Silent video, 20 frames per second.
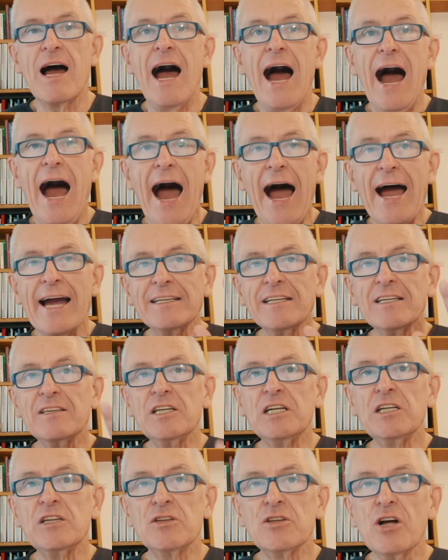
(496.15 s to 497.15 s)
either
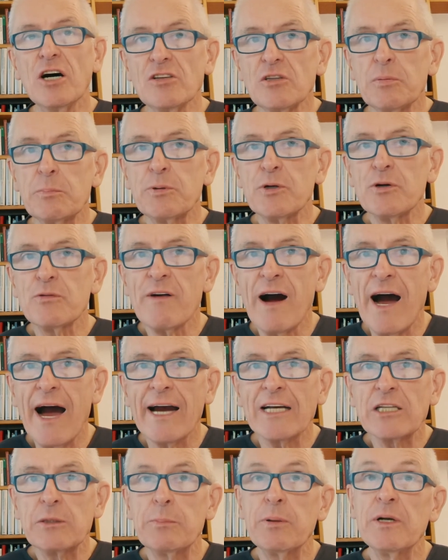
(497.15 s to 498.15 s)
did not
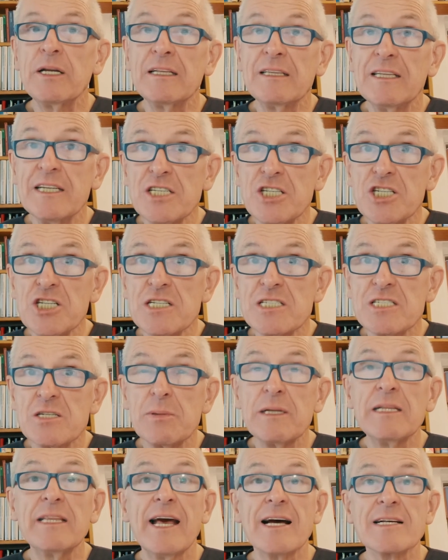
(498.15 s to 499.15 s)
provide politicians
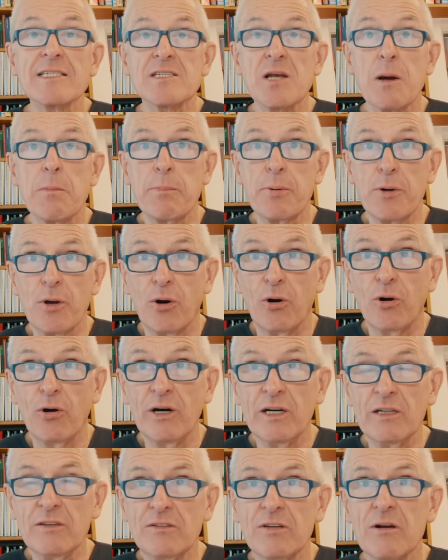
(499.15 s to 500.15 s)
with their
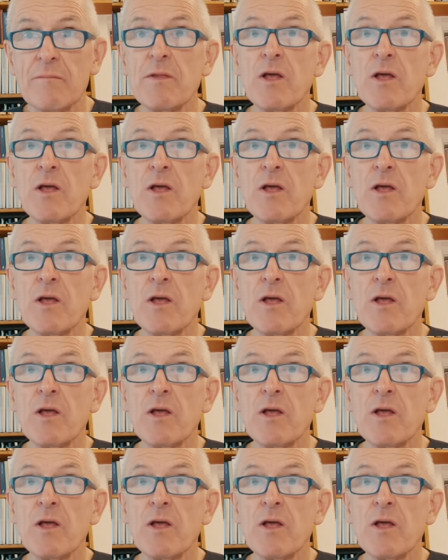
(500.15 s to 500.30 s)
support